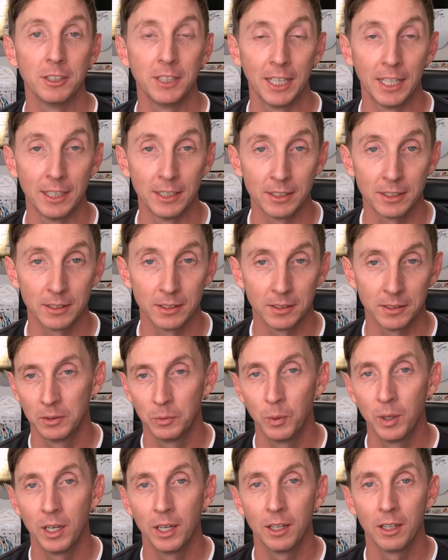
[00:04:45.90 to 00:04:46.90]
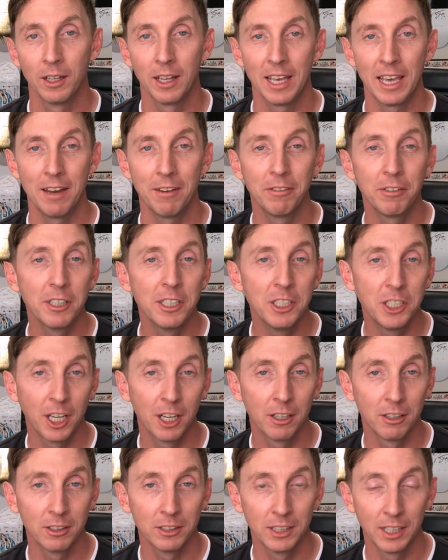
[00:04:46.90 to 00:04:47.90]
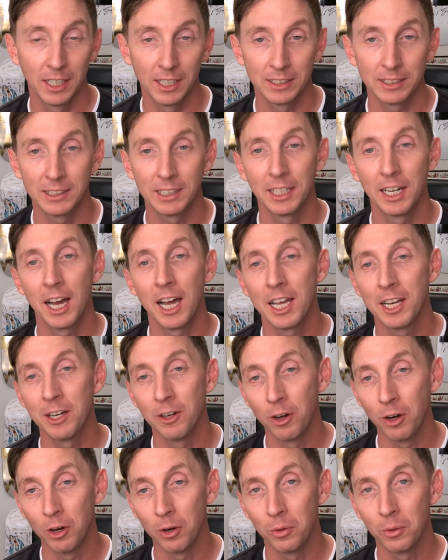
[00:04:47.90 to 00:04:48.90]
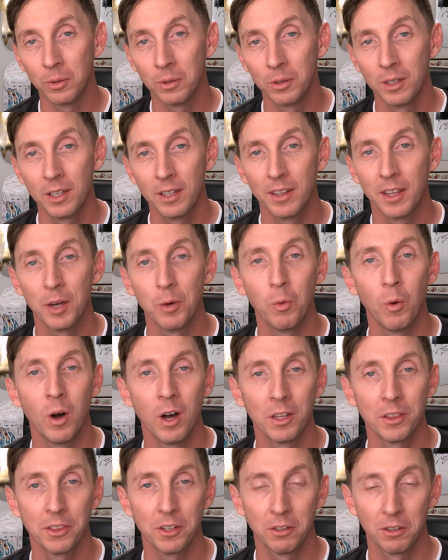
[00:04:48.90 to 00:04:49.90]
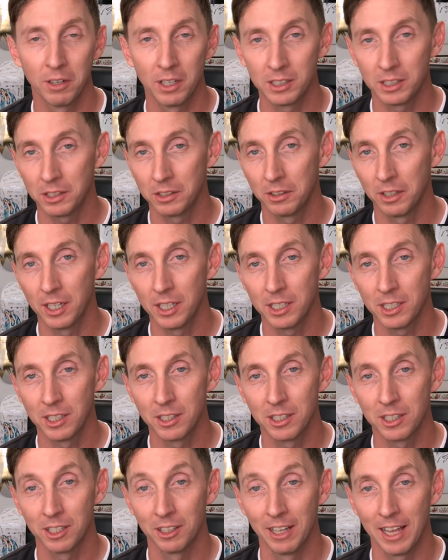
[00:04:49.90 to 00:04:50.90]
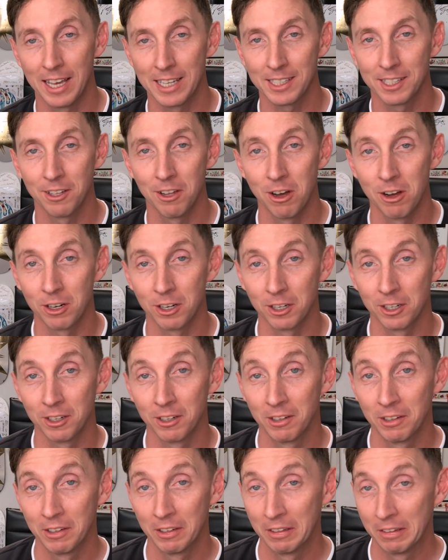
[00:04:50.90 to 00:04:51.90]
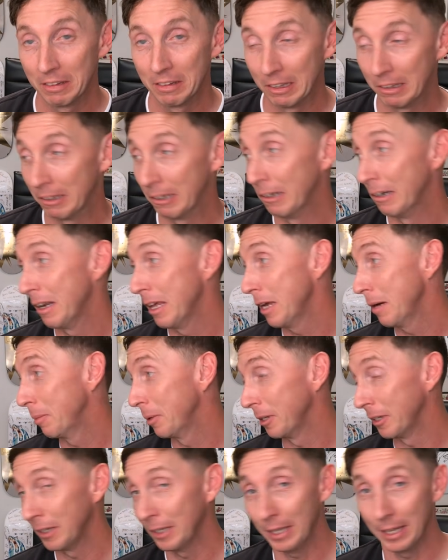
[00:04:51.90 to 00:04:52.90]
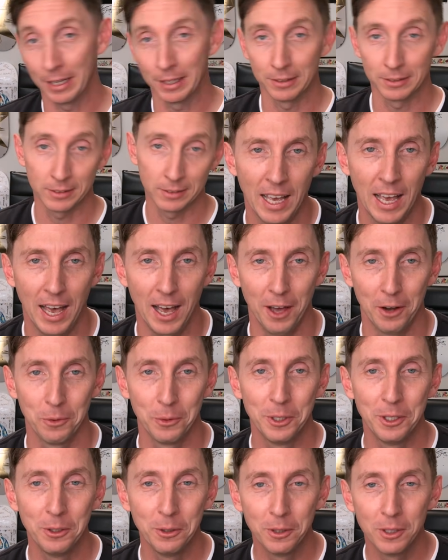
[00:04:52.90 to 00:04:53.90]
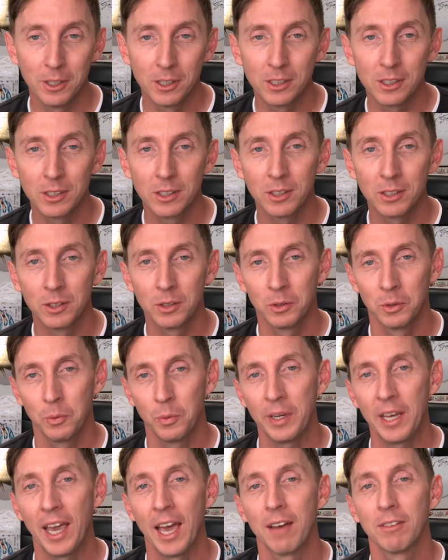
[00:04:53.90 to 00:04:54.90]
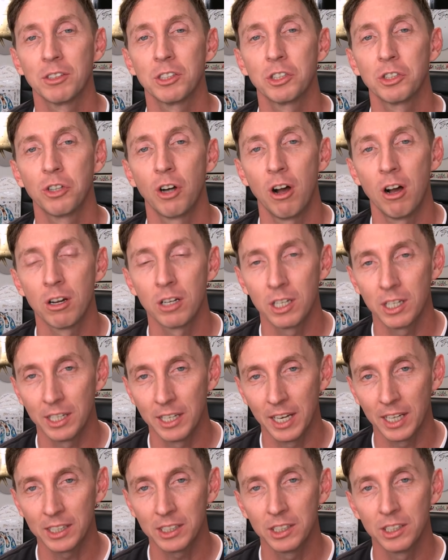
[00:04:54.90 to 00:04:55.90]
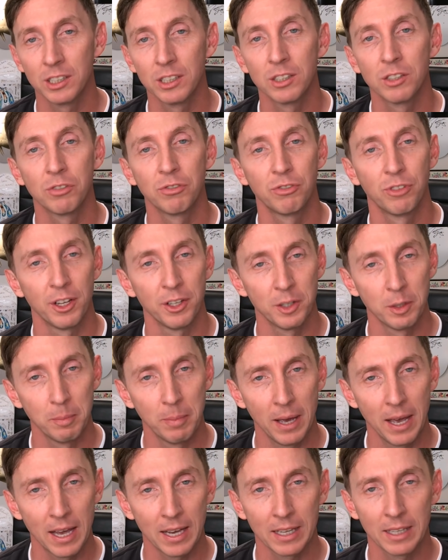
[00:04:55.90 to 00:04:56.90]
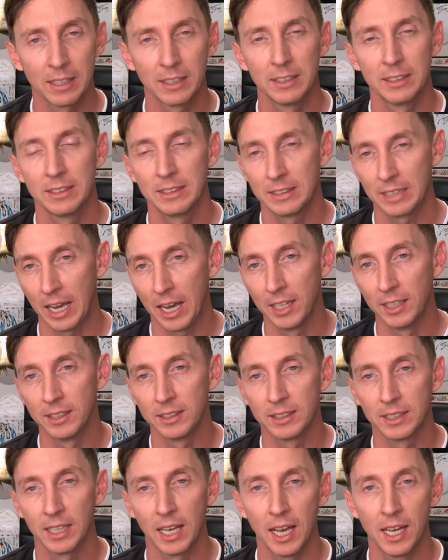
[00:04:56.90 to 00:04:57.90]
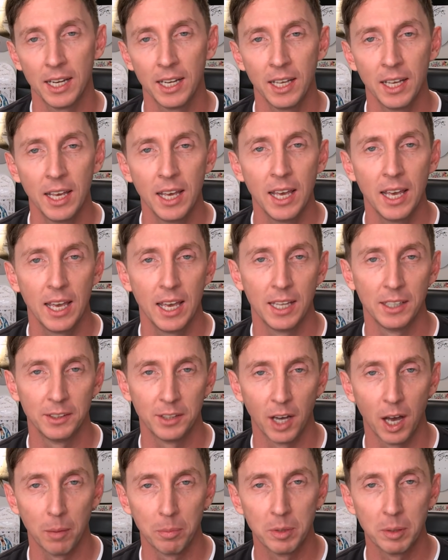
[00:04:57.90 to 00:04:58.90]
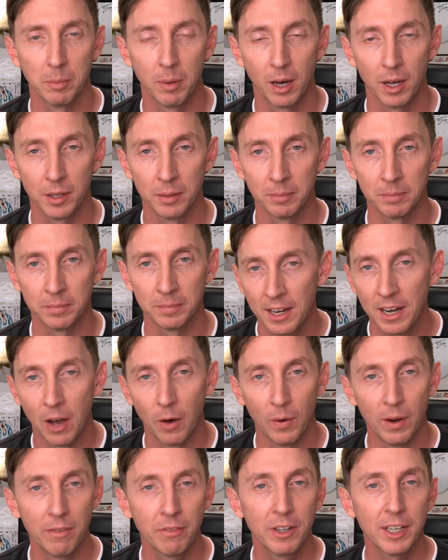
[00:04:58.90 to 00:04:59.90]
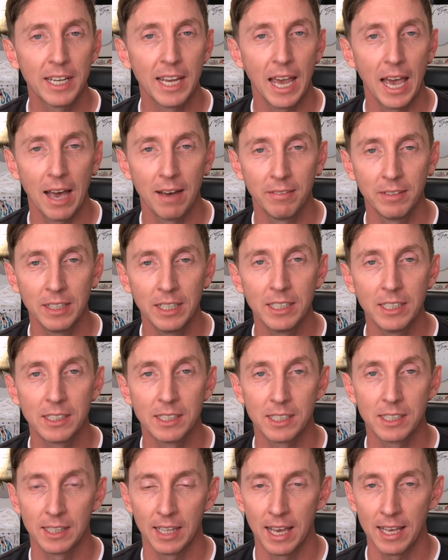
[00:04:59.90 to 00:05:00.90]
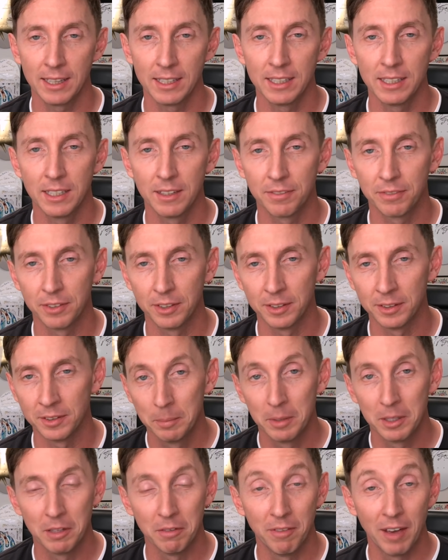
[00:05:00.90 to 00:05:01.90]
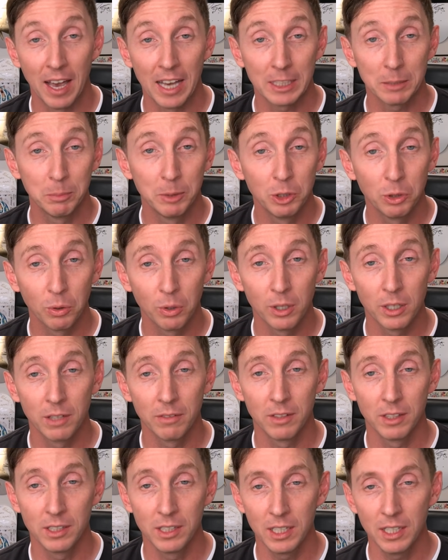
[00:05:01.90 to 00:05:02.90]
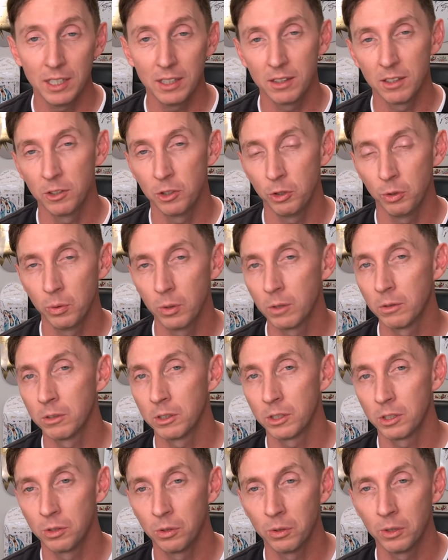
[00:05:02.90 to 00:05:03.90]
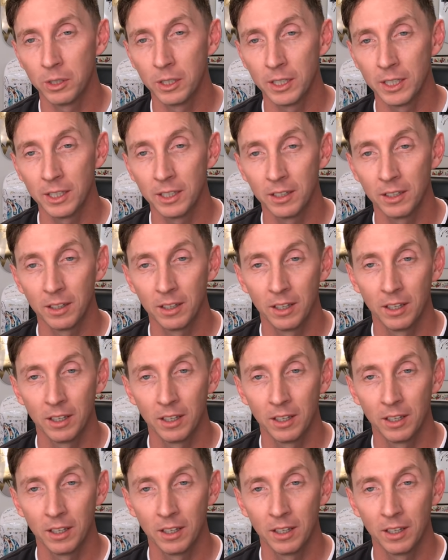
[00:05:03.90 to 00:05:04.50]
dentist? Well, every general dentist that I know, they want their restorations to last longer than their neighboring dentist. How do we do this? We have strong connections front to back, side to side, and top to bottom. Now, every cavity is slightly different, but the vast majority of the teeth that you are restoring